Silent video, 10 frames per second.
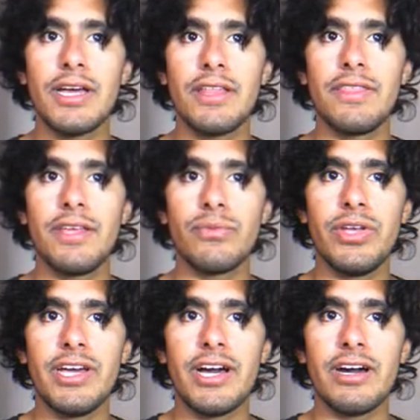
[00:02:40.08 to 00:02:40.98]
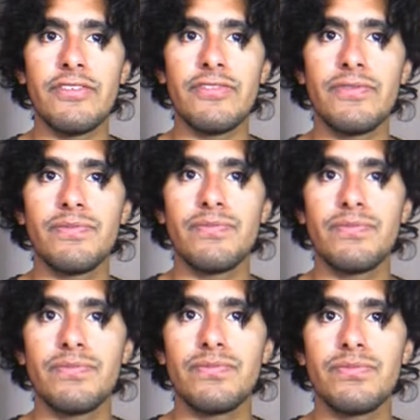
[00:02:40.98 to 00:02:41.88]
And then we have
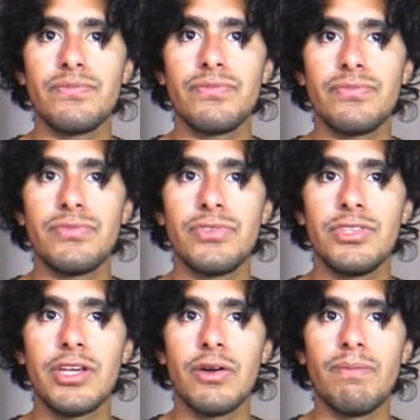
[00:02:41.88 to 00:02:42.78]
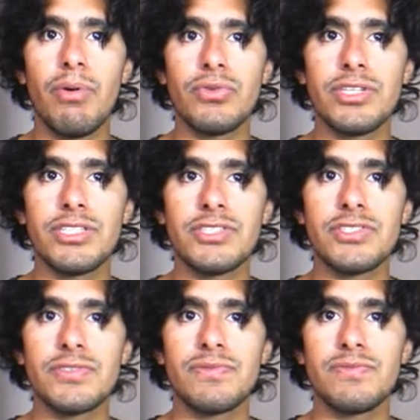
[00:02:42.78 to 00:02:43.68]
the
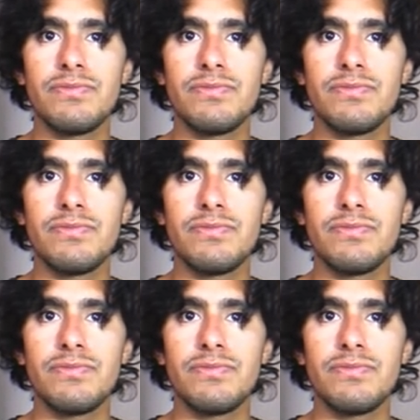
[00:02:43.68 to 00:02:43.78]
components.